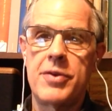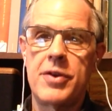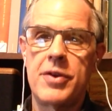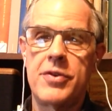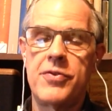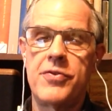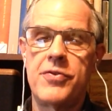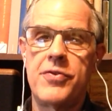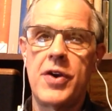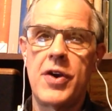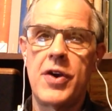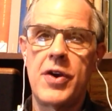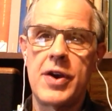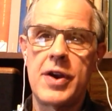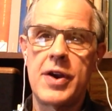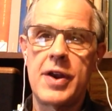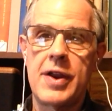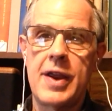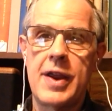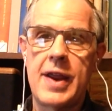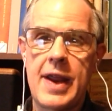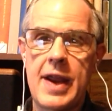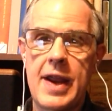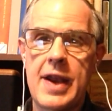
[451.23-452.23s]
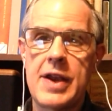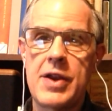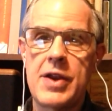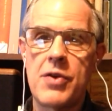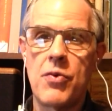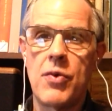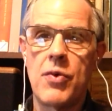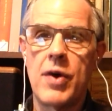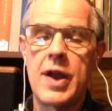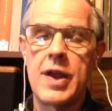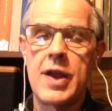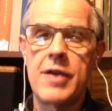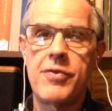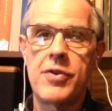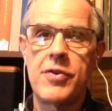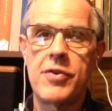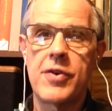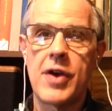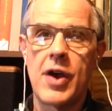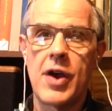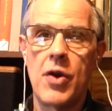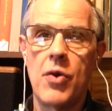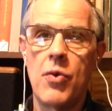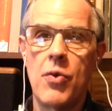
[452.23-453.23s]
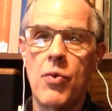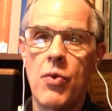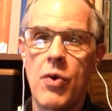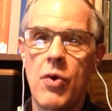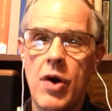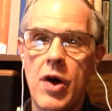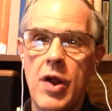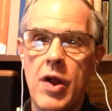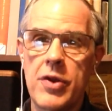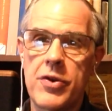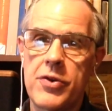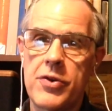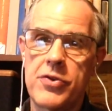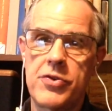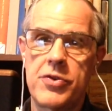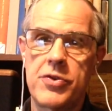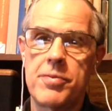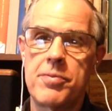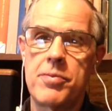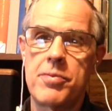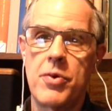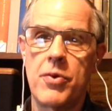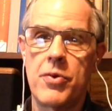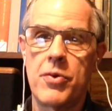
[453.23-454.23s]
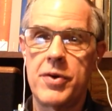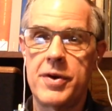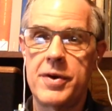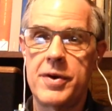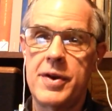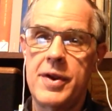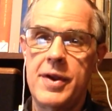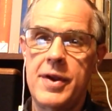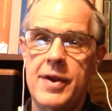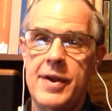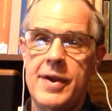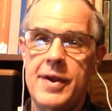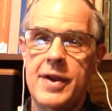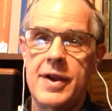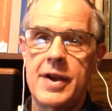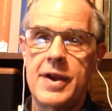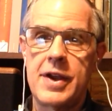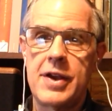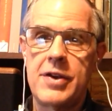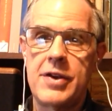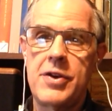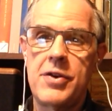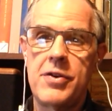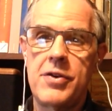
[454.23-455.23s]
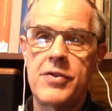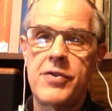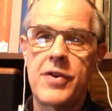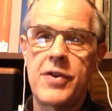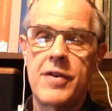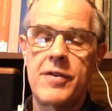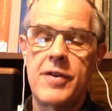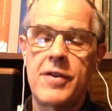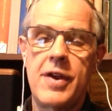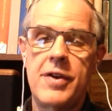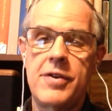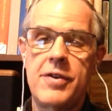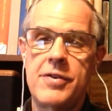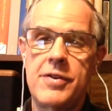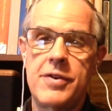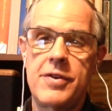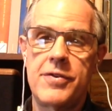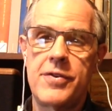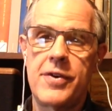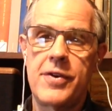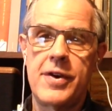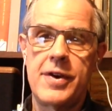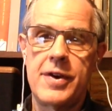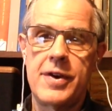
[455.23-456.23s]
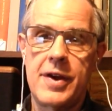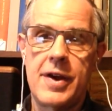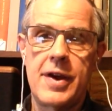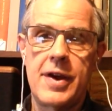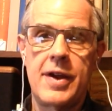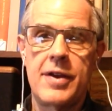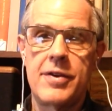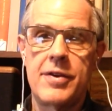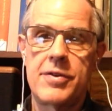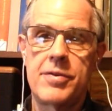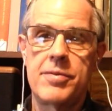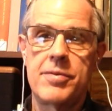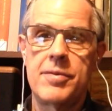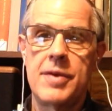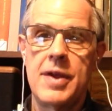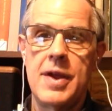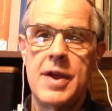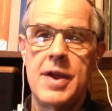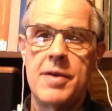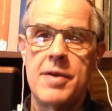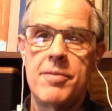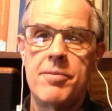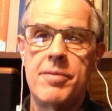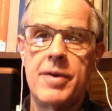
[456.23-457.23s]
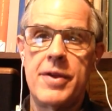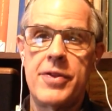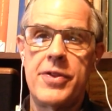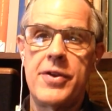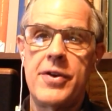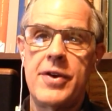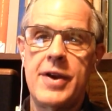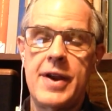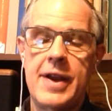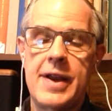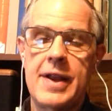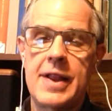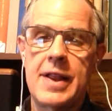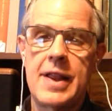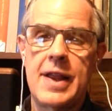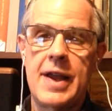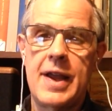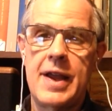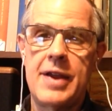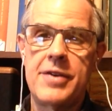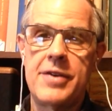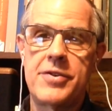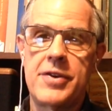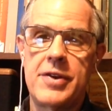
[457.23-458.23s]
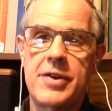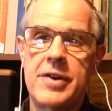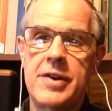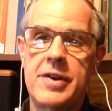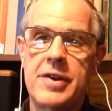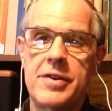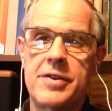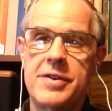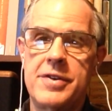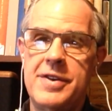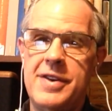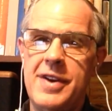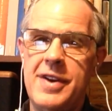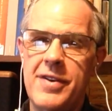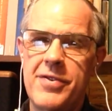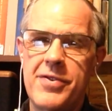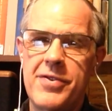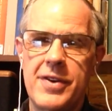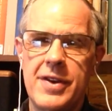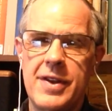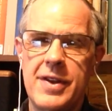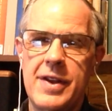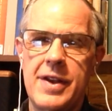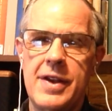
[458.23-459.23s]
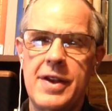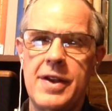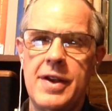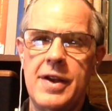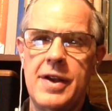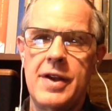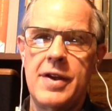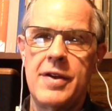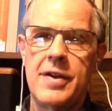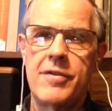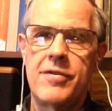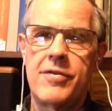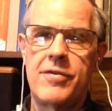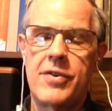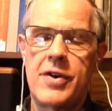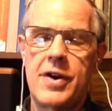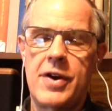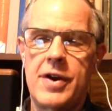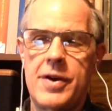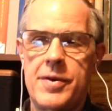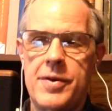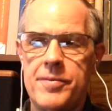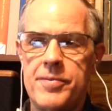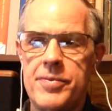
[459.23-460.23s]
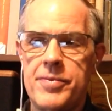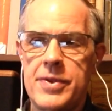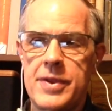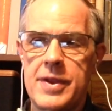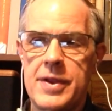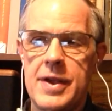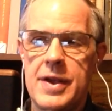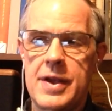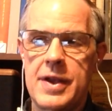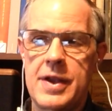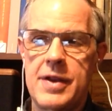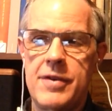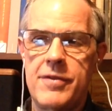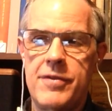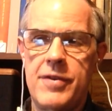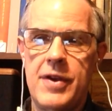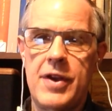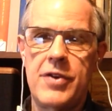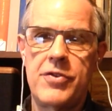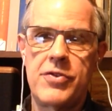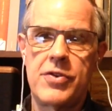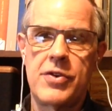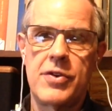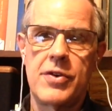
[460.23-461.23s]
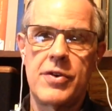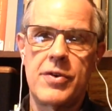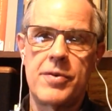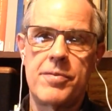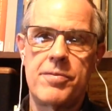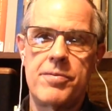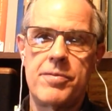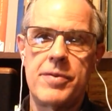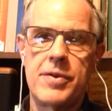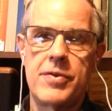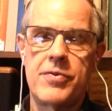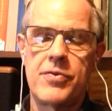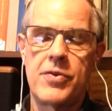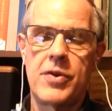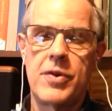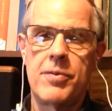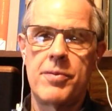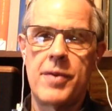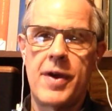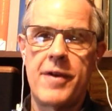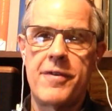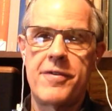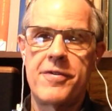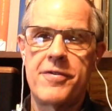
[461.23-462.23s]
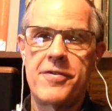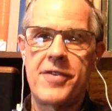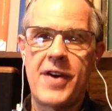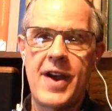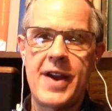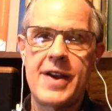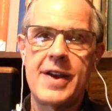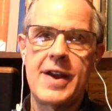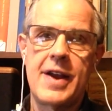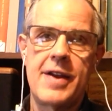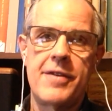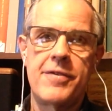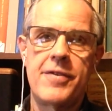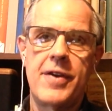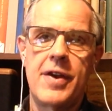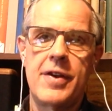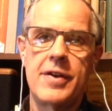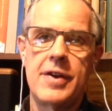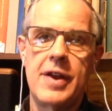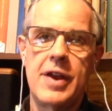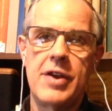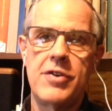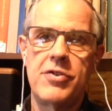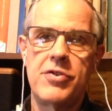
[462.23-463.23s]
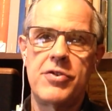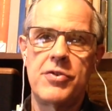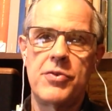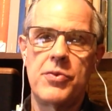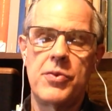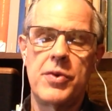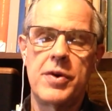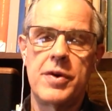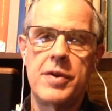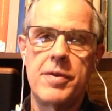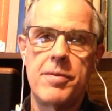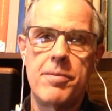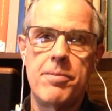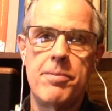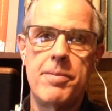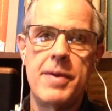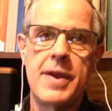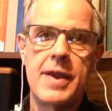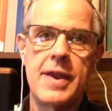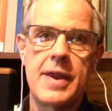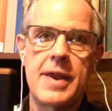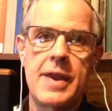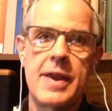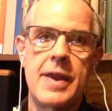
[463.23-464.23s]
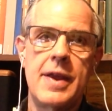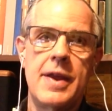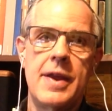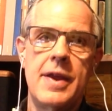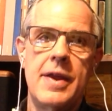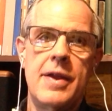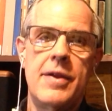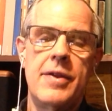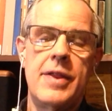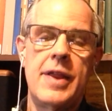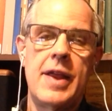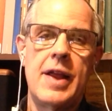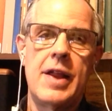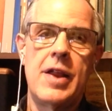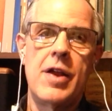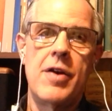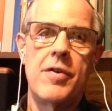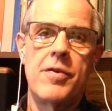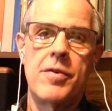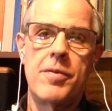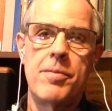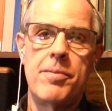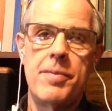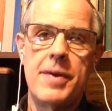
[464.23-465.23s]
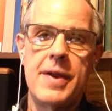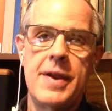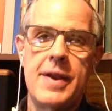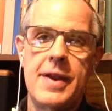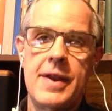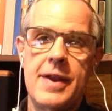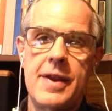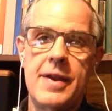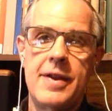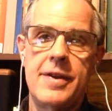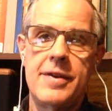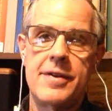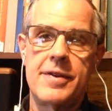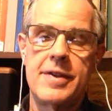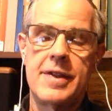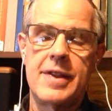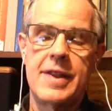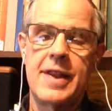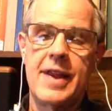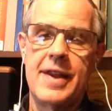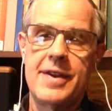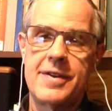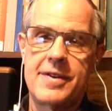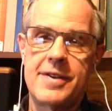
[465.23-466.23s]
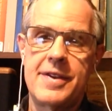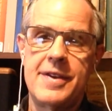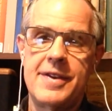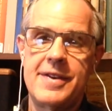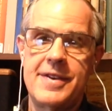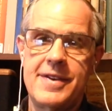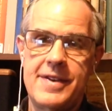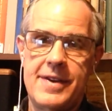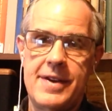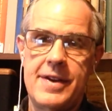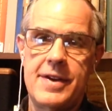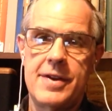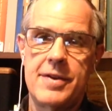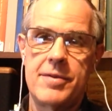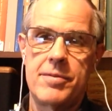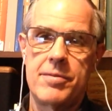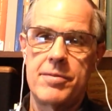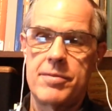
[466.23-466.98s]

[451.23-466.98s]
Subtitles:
It's a very handy way if you've got a wall to support. A continuous foundation is very nice, but they're analyzed a little differently from a conventional, from a finite foundation where the L over B is less than 10.